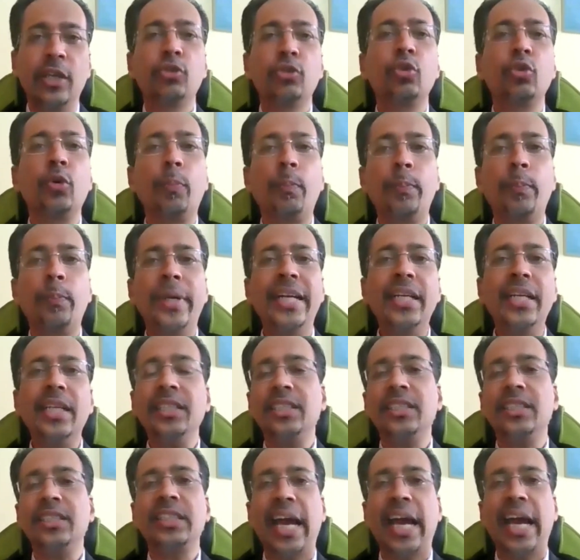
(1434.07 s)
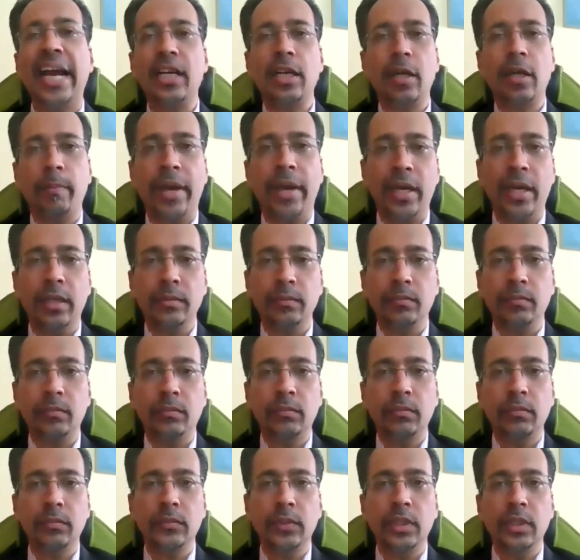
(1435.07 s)
So Peter Shankman
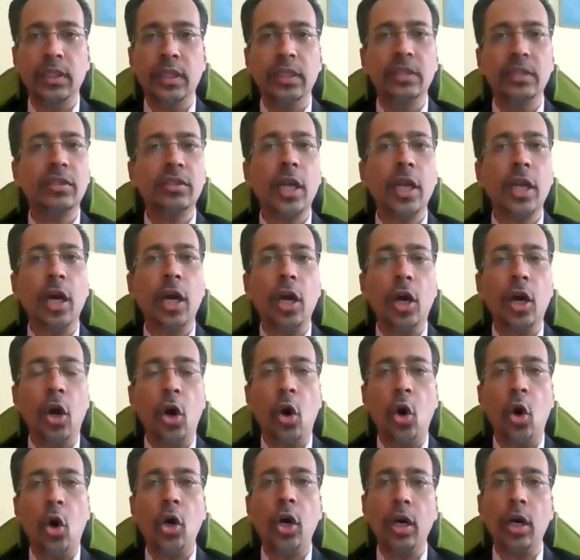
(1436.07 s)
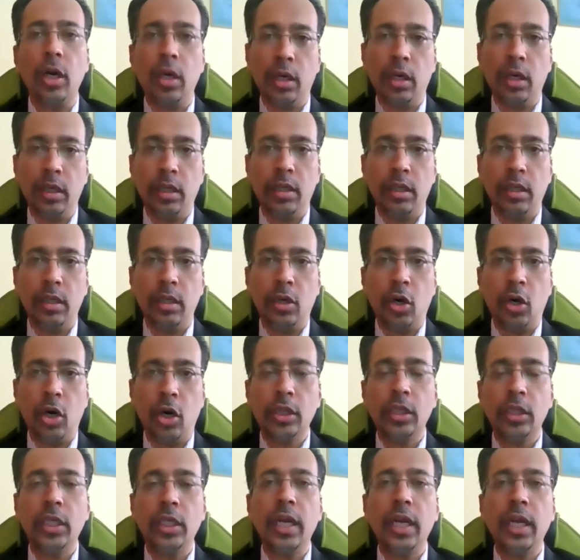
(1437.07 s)
is an
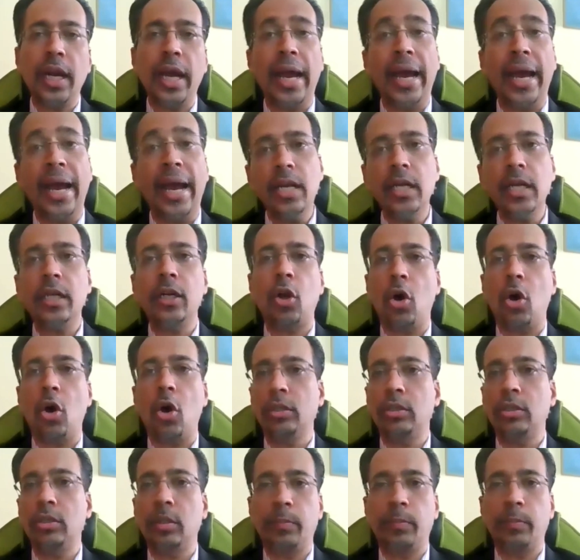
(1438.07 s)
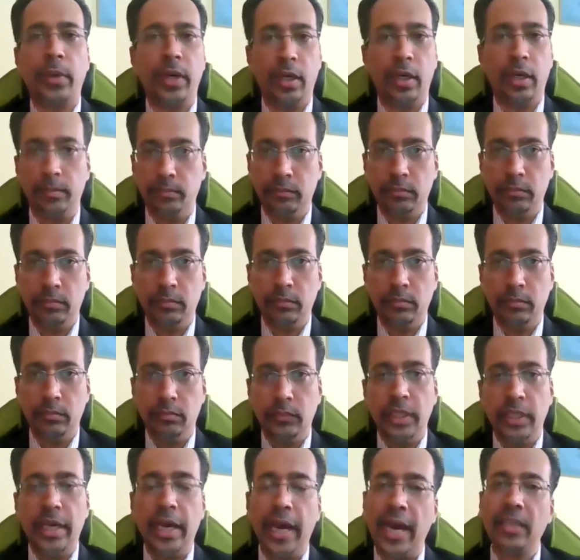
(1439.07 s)
author and an entrepreneur.
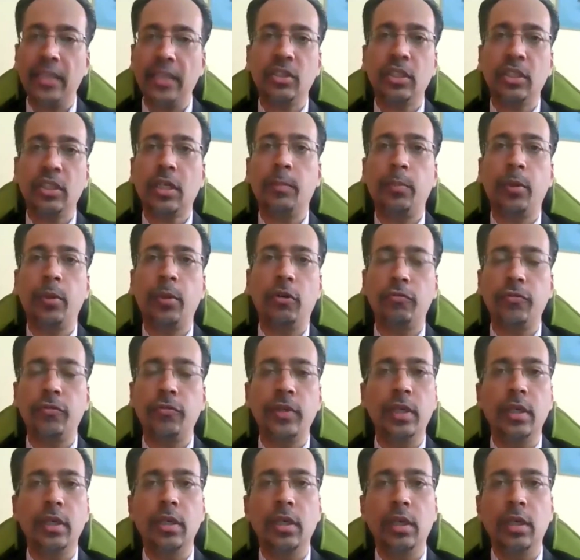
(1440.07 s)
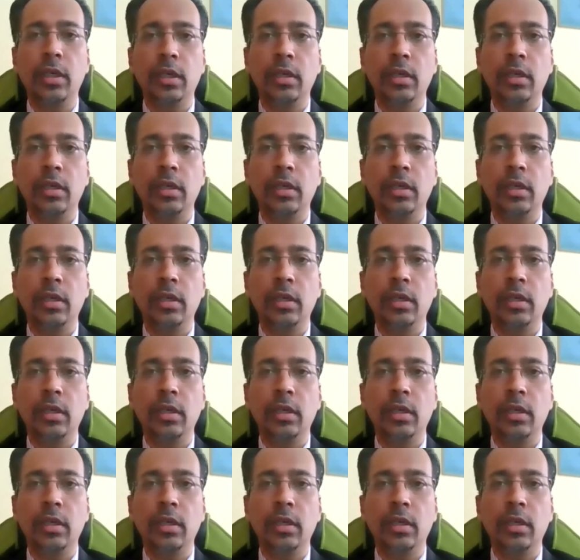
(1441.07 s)
He has a couple of